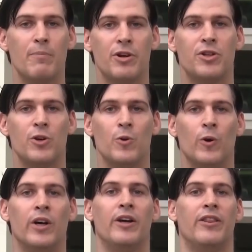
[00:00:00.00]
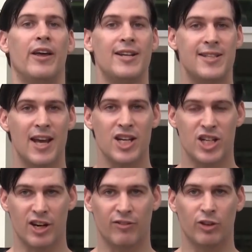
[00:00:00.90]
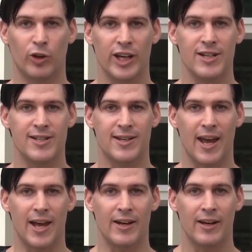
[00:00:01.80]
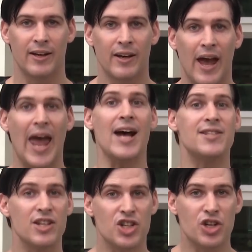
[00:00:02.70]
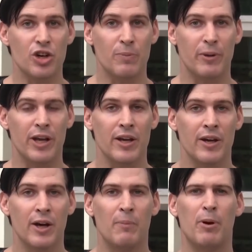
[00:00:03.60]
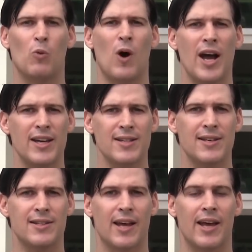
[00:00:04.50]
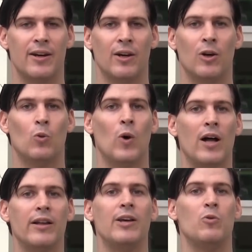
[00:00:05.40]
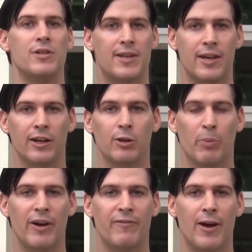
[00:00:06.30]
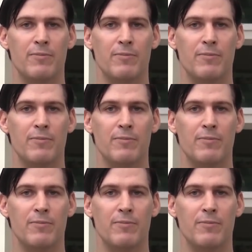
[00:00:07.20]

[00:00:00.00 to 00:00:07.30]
Number two, they say chivalry is dead, as it should be, but why is it dead? Well, it was killed by